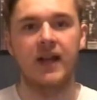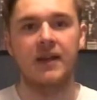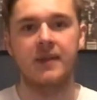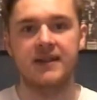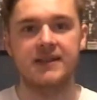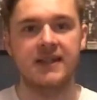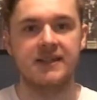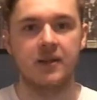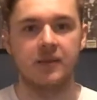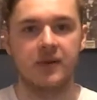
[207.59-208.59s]
Air Max Day
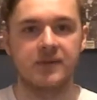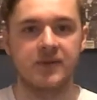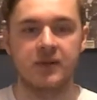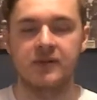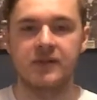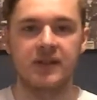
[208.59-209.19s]
is coming up soon,